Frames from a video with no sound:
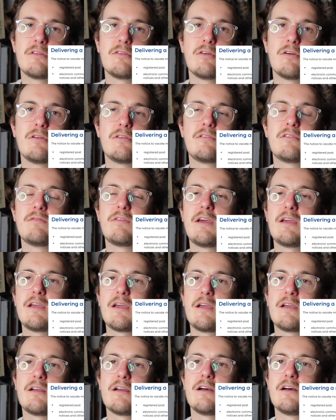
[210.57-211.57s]
the notice to
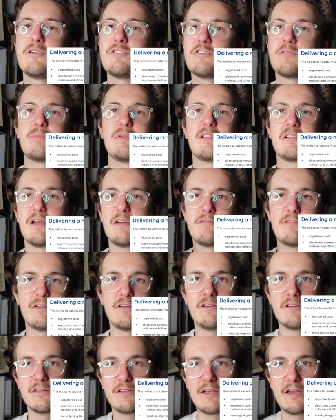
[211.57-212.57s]
vacate can't just be left
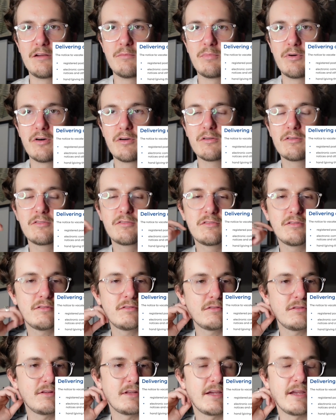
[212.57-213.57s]
in your letterbox.
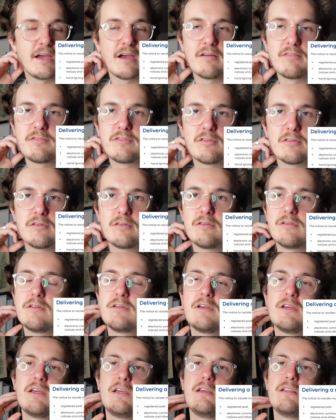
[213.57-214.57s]
They have to
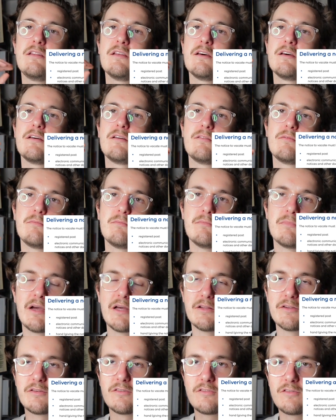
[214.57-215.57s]
either
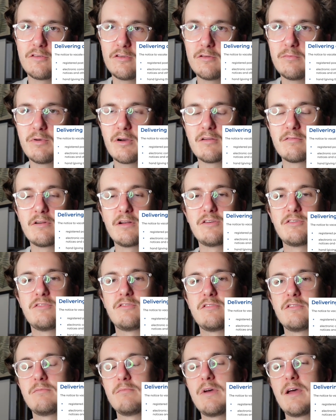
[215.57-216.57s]
mail it to you by
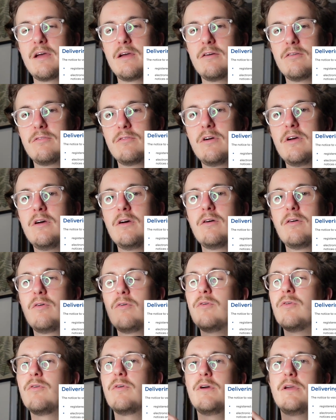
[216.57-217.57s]
registered mail,
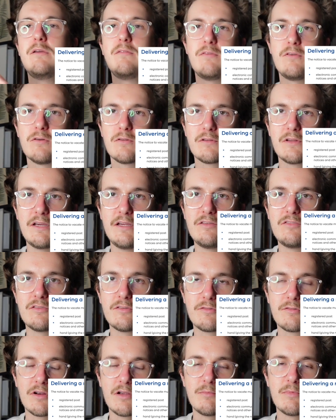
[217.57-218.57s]
or if your lease
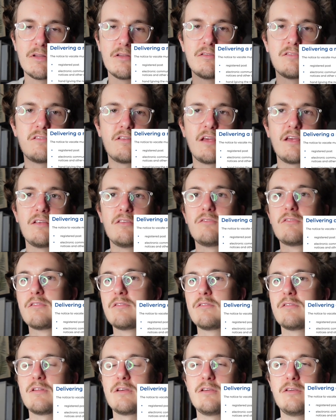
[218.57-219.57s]
agreement
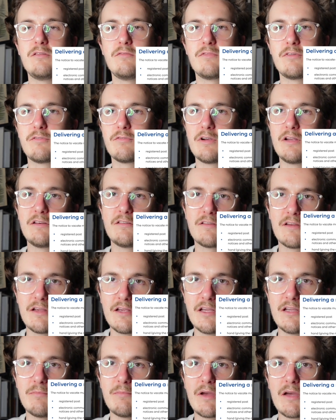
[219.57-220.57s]
says that you've agreed to
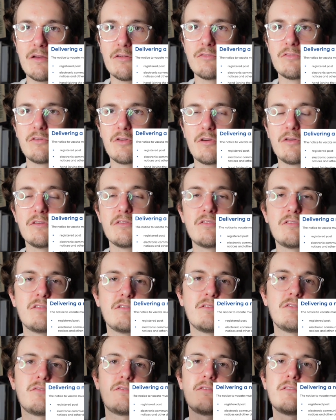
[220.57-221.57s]
emailed
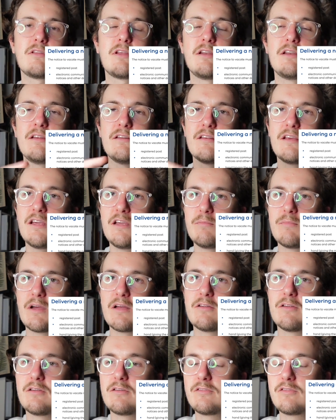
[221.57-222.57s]
notices, they need to
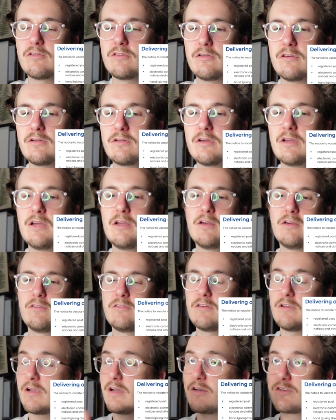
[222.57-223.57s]
email it to you.
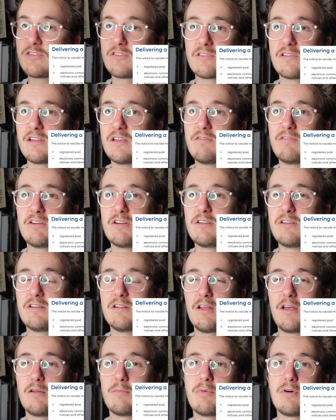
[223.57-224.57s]
So you can't just leave it in
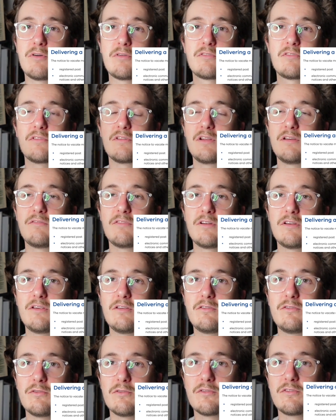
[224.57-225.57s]
your letterbox or leave it at
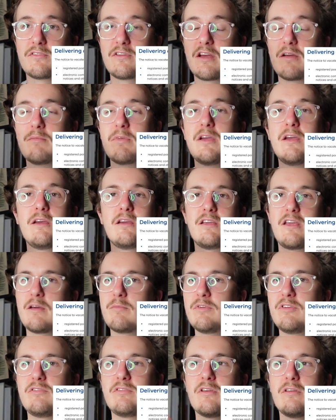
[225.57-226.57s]
your doorstep. It
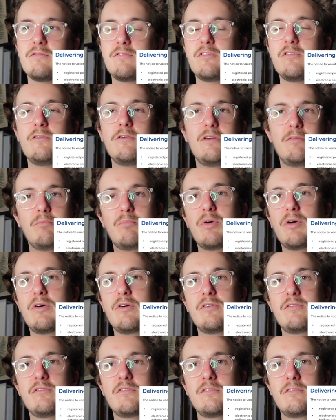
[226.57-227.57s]
can be served to you in
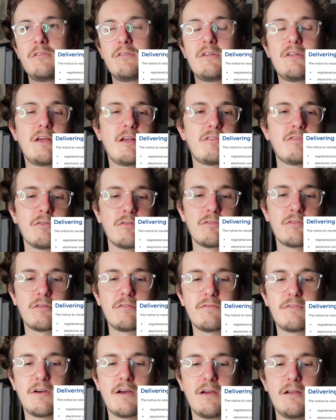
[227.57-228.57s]
person, that's also
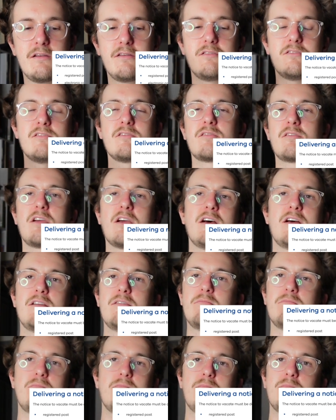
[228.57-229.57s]
fine, just
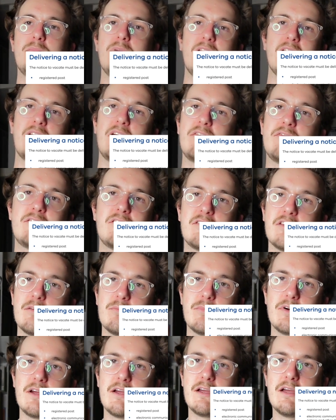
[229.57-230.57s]
can't be left
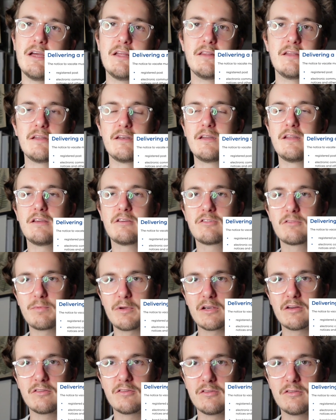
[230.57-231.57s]
somewhere and then
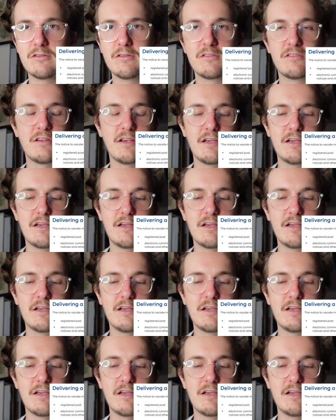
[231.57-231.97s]
expect you to see